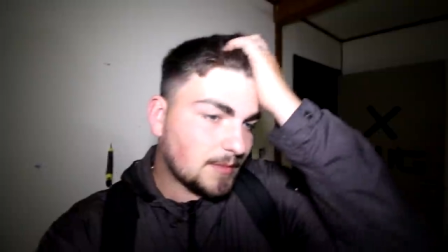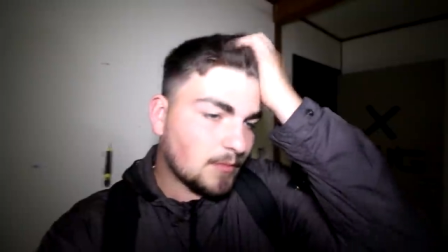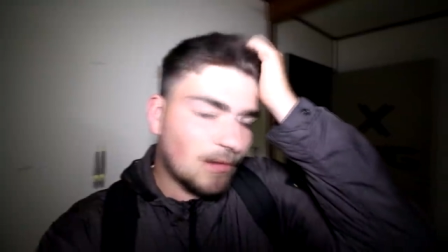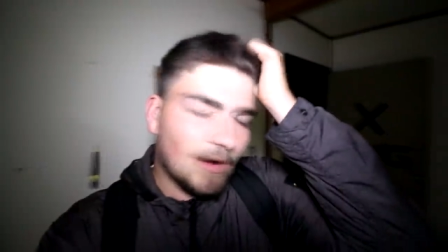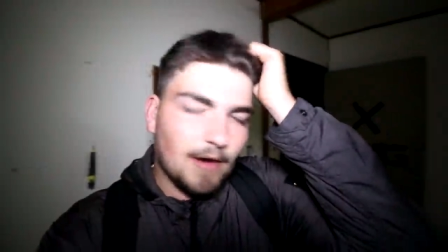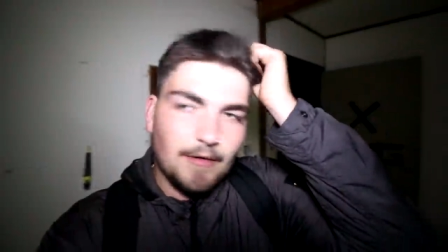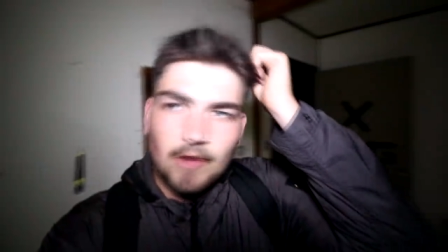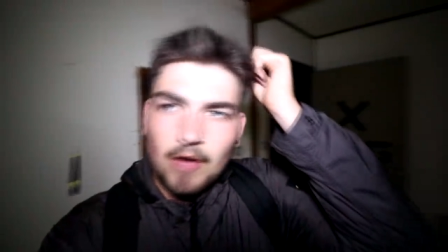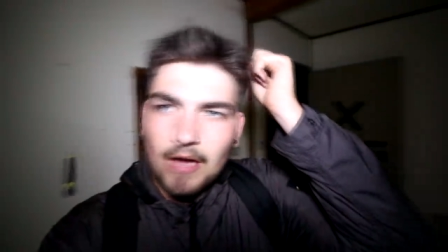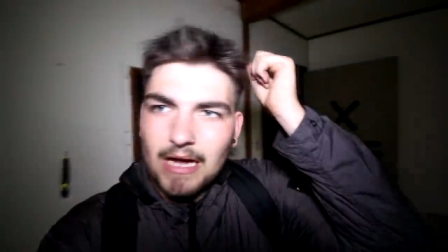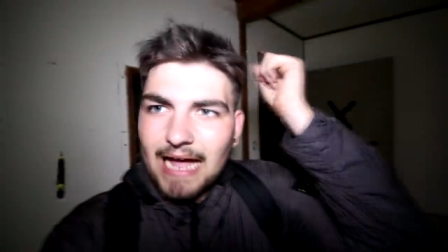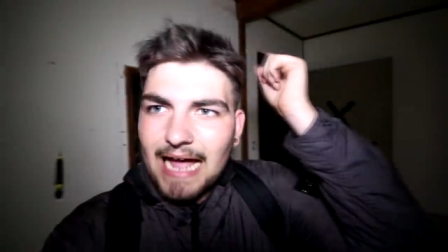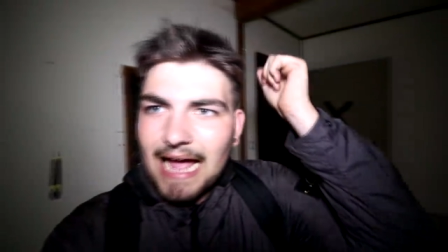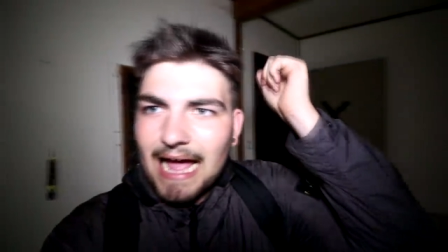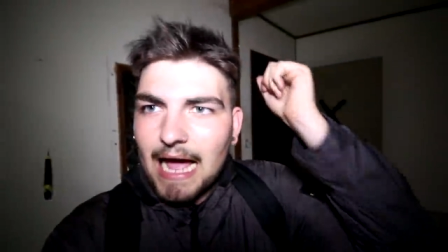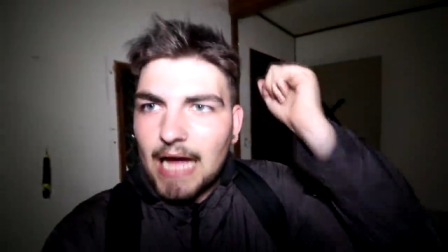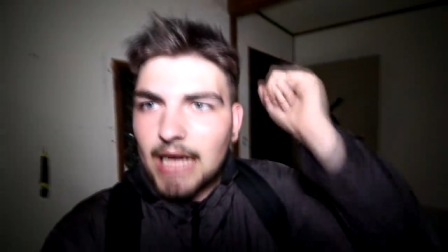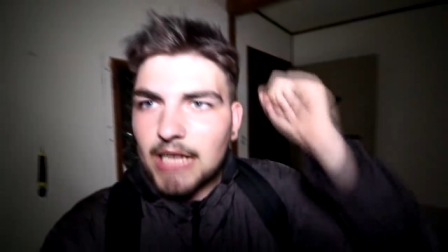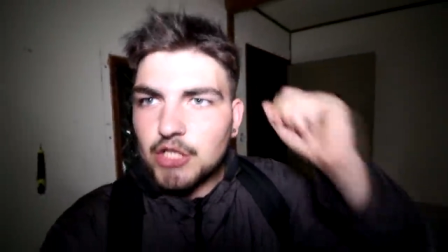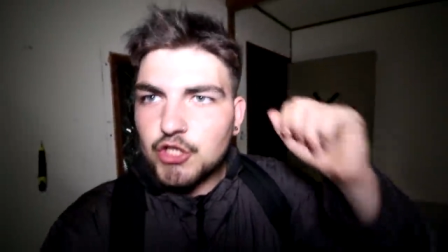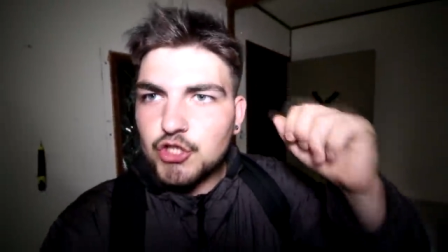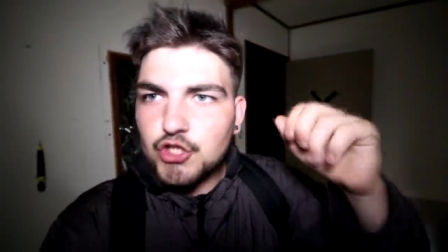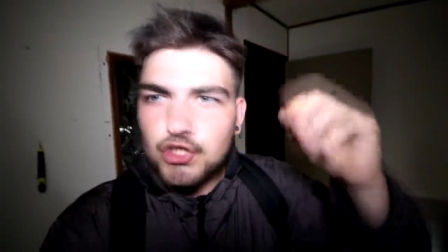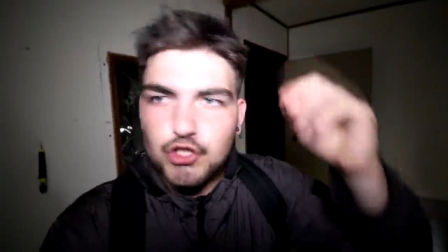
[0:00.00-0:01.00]
been wearing like a
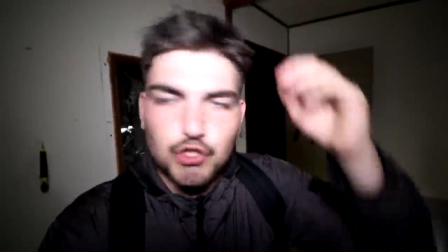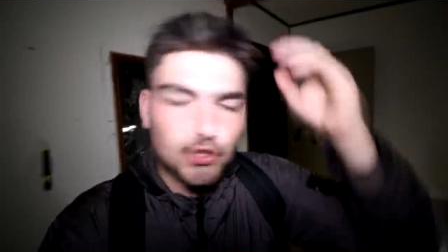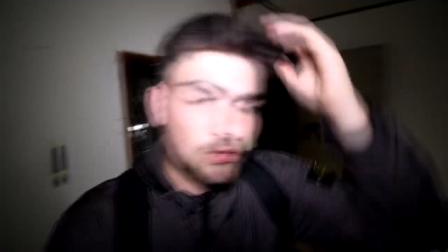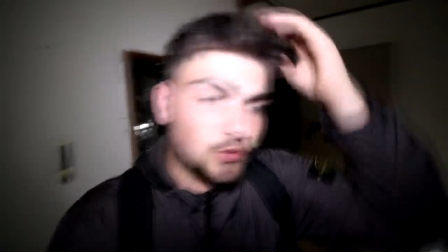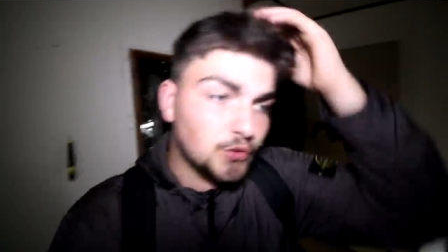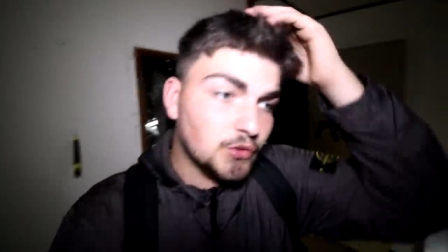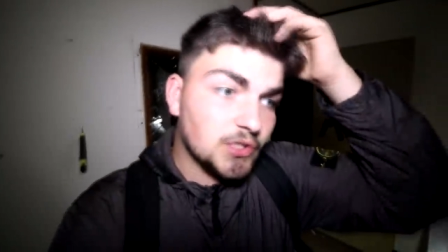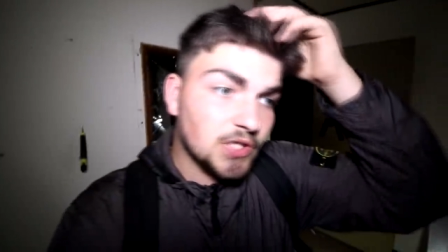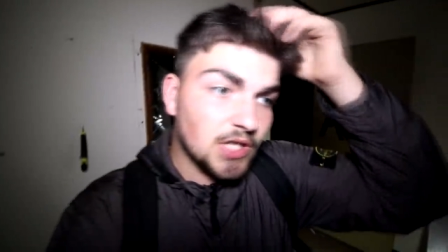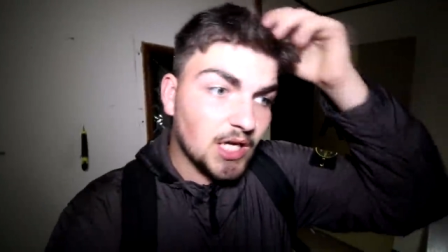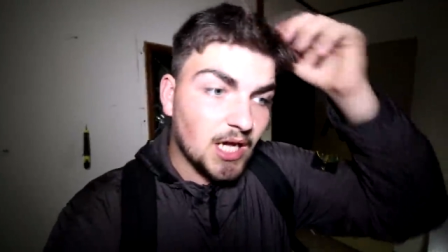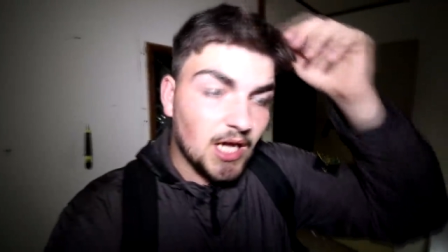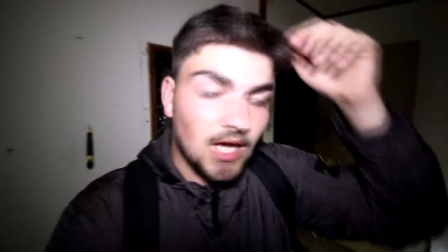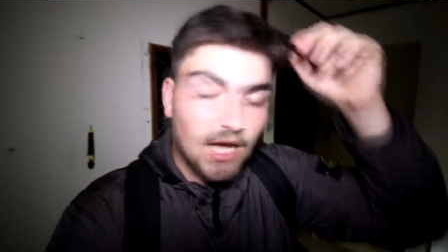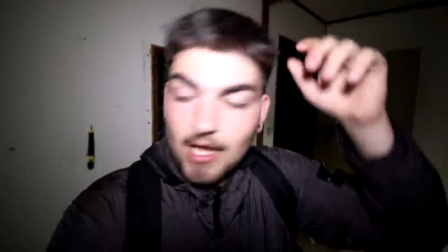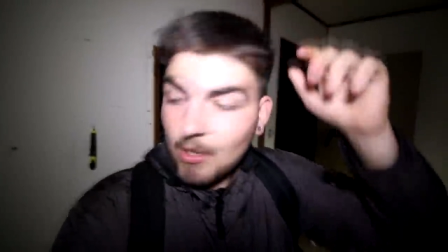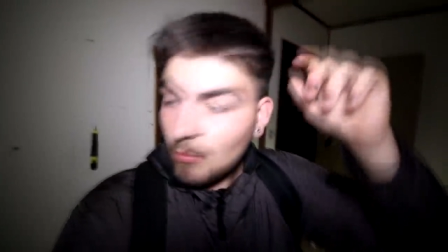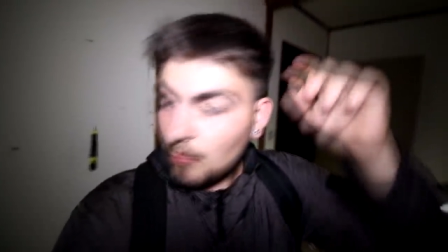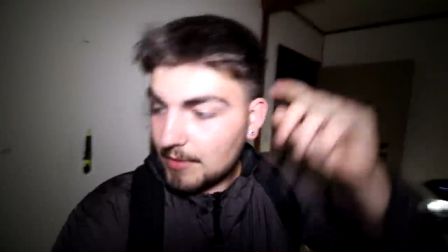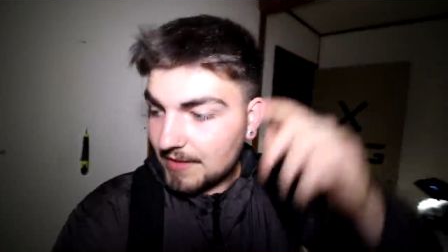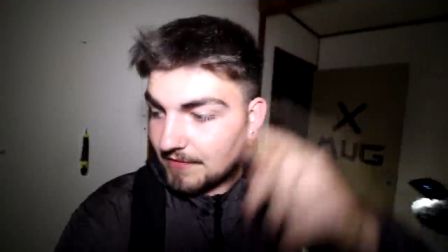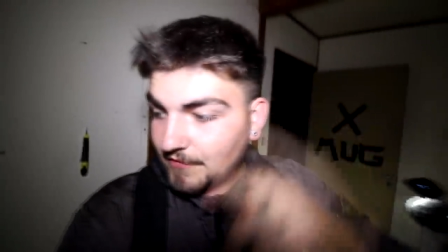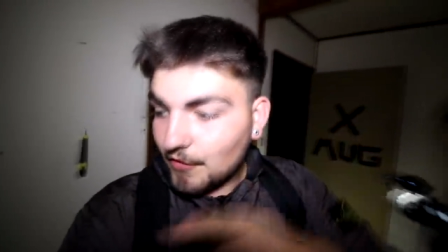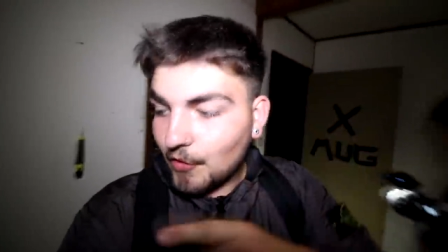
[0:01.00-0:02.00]
hat and a schnood.
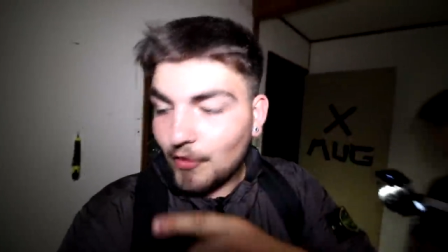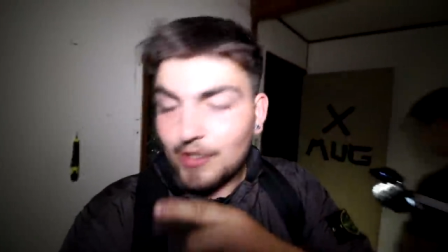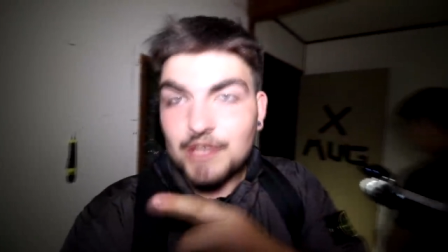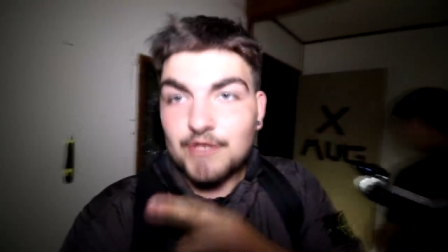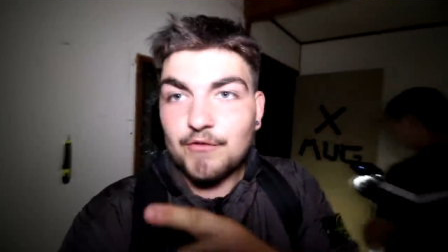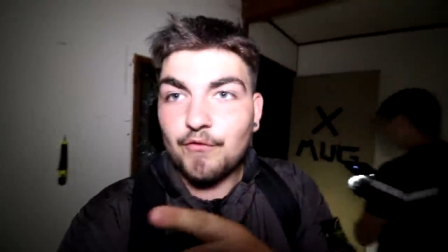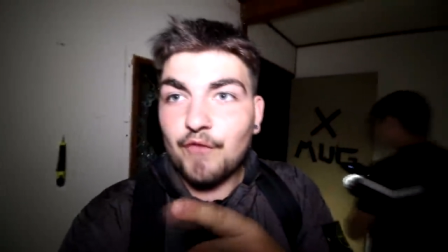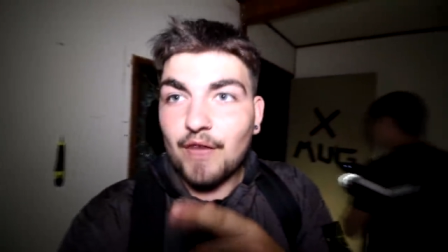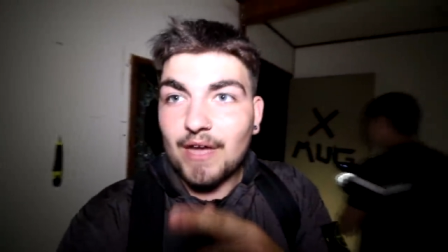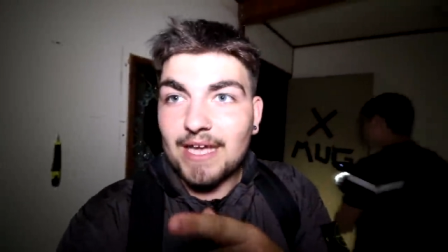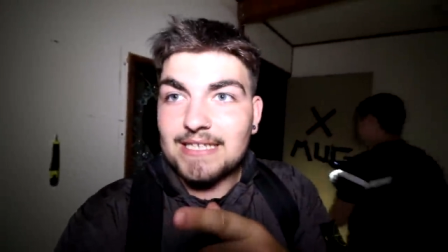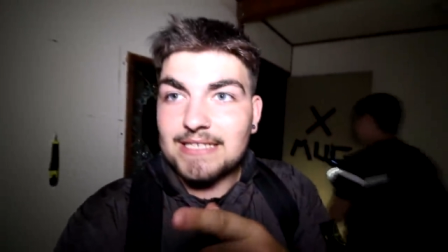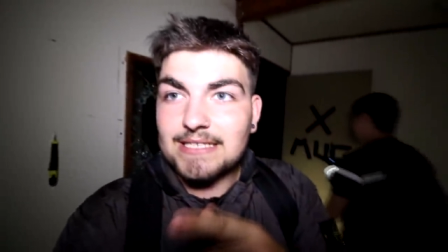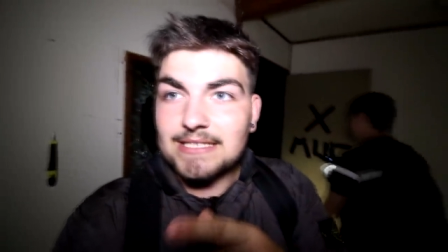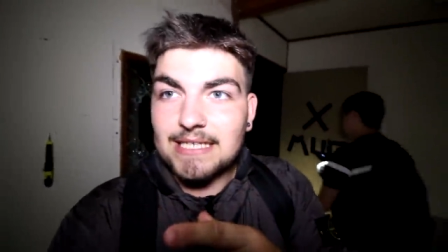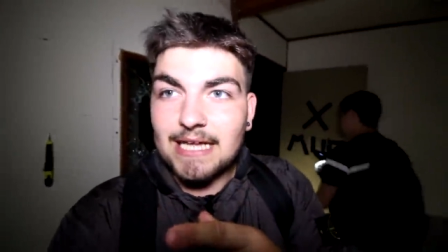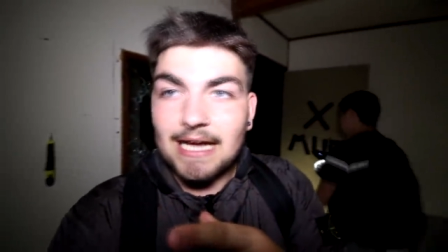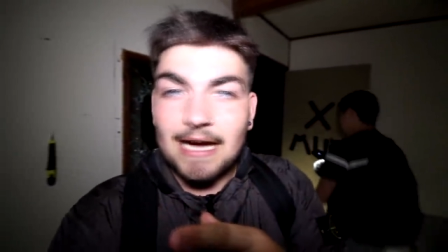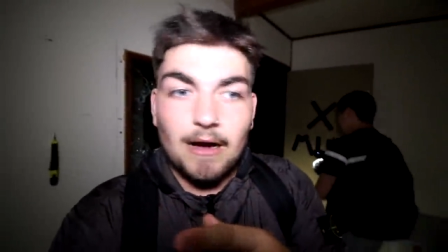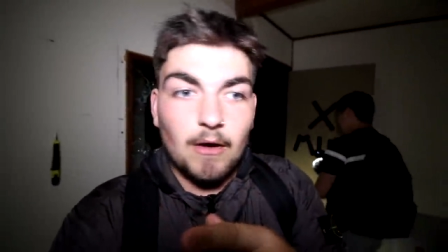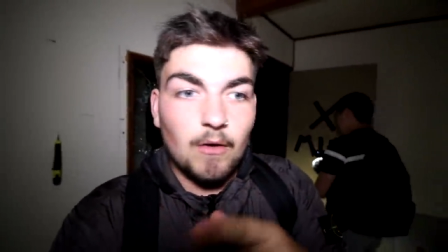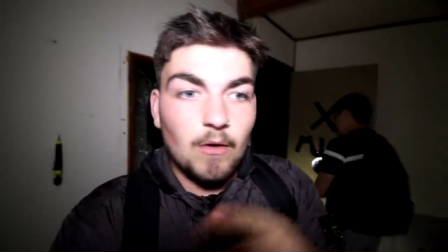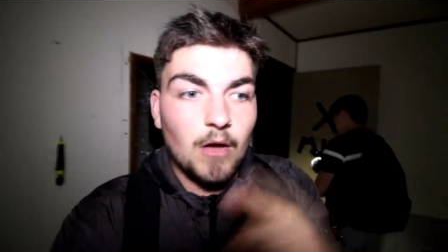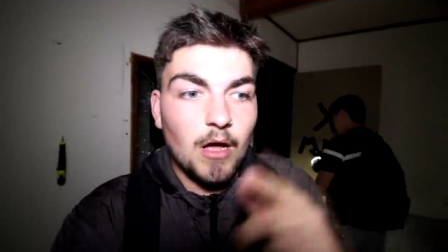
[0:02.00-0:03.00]
We've got his face
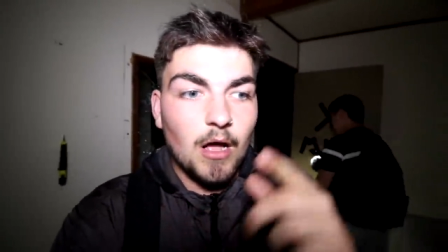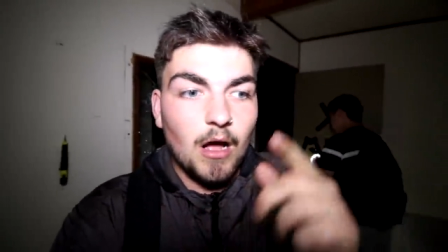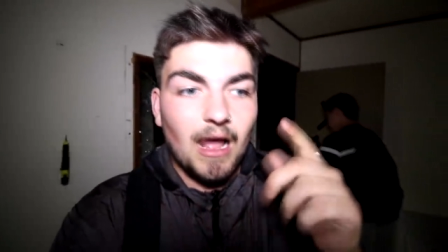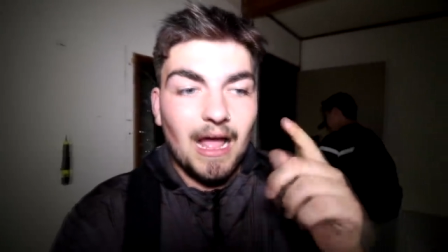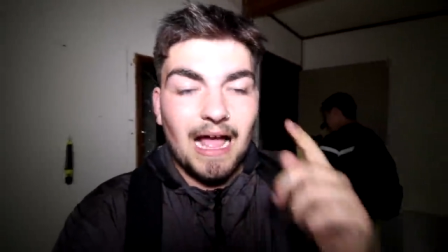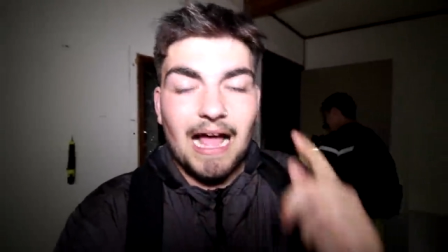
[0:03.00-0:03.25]
now.